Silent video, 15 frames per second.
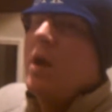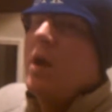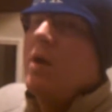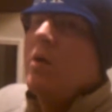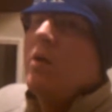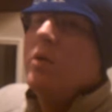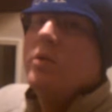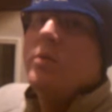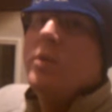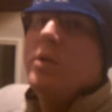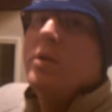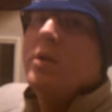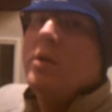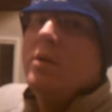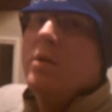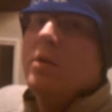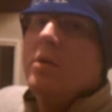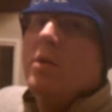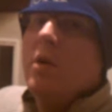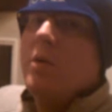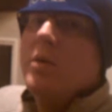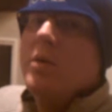I'll, ultimately,
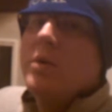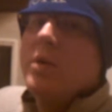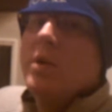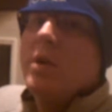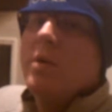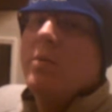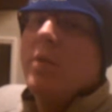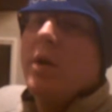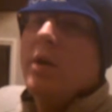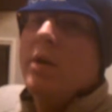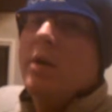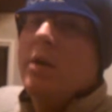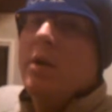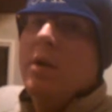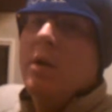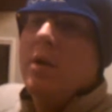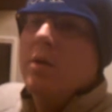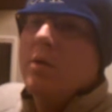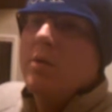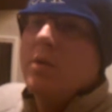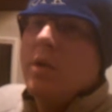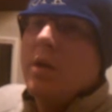they're always going to get better.
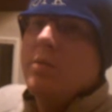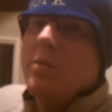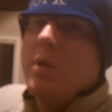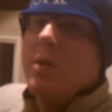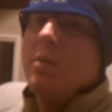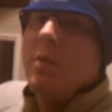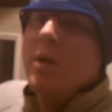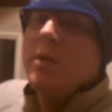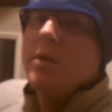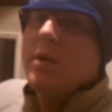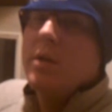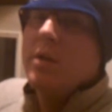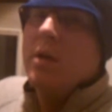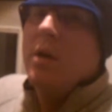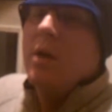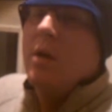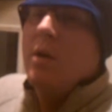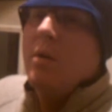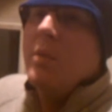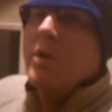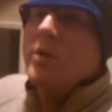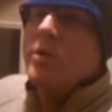So you guys be amazing.
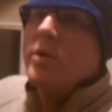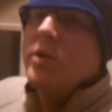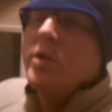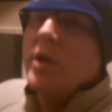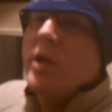Make sure you